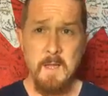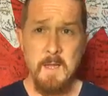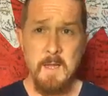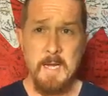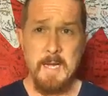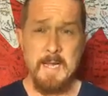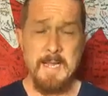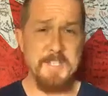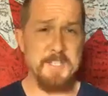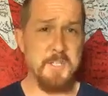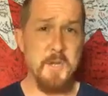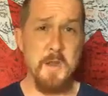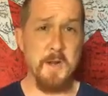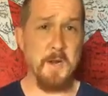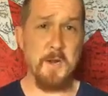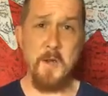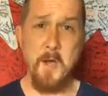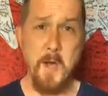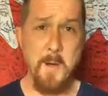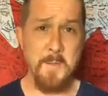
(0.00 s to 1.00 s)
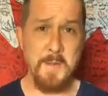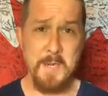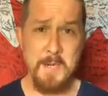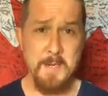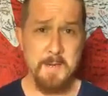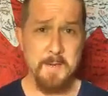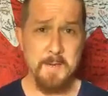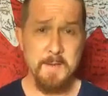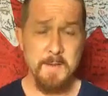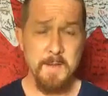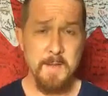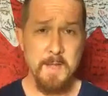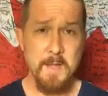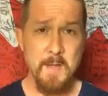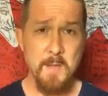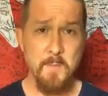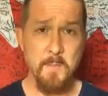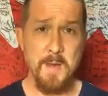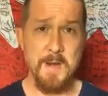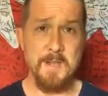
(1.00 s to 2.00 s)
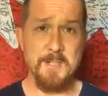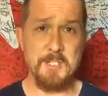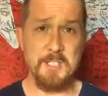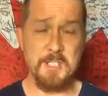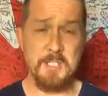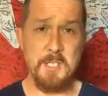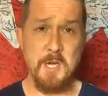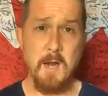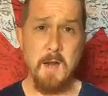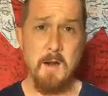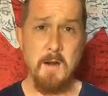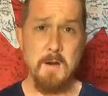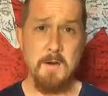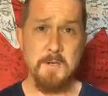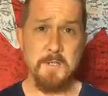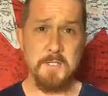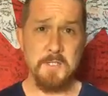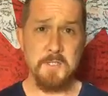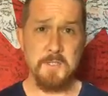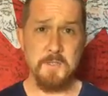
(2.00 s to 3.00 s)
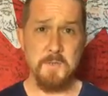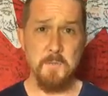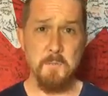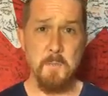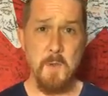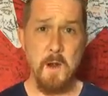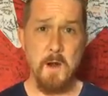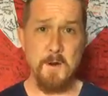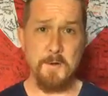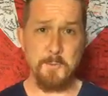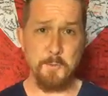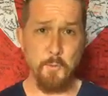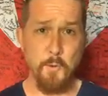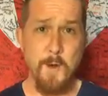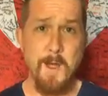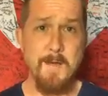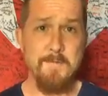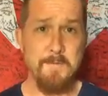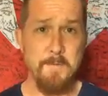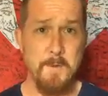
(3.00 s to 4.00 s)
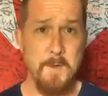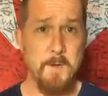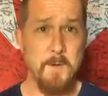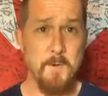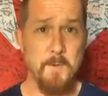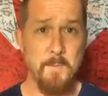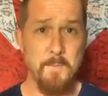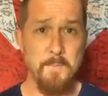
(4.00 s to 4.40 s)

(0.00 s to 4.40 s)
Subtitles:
It's not a comedy, but it stars Mark Ruffalo.